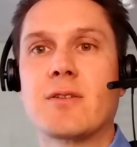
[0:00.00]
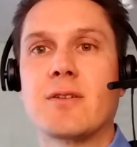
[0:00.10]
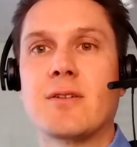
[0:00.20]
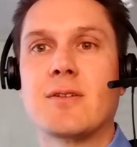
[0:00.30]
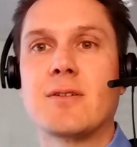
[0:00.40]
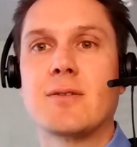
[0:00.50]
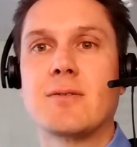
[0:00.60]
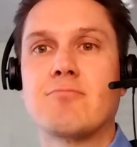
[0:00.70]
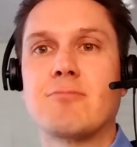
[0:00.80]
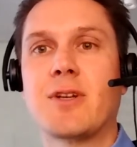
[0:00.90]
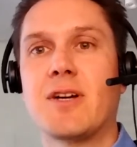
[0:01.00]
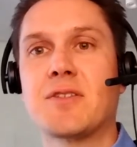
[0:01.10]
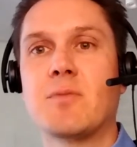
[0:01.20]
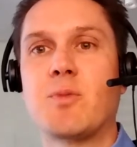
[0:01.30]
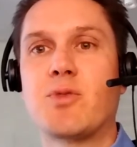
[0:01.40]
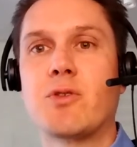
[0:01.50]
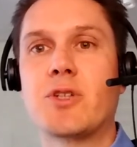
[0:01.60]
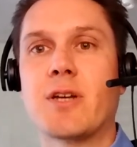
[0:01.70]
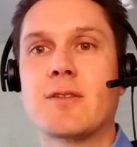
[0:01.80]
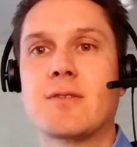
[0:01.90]
the customer
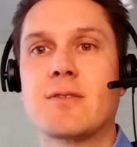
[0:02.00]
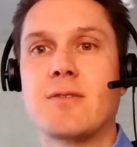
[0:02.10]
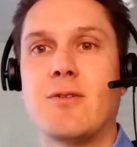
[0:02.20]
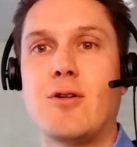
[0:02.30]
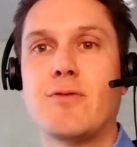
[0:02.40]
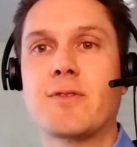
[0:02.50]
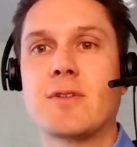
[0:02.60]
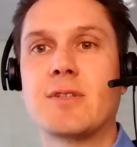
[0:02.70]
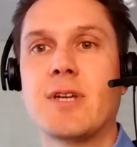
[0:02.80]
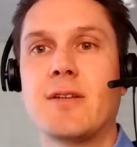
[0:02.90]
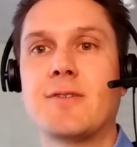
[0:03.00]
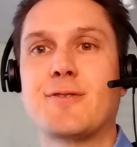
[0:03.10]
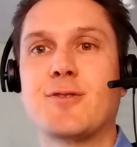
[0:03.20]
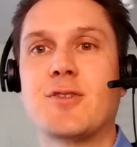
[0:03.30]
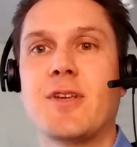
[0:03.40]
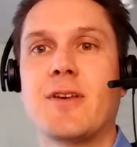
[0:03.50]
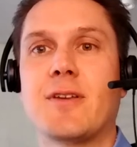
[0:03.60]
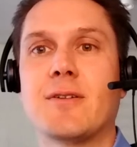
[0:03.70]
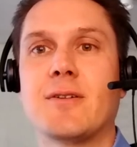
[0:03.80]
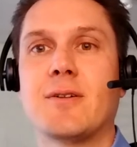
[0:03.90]
projects often tend to
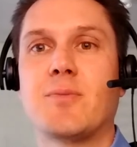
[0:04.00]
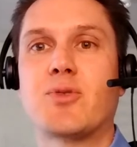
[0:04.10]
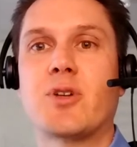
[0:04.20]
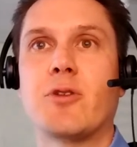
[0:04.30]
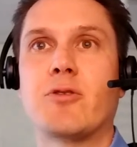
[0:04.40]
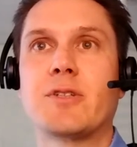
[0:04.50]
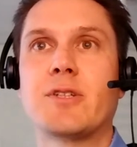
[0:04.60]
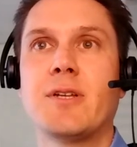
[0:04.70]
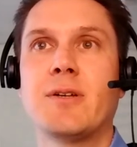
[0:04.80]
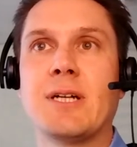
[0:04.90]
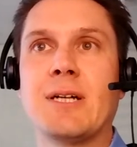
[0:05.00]
take priority,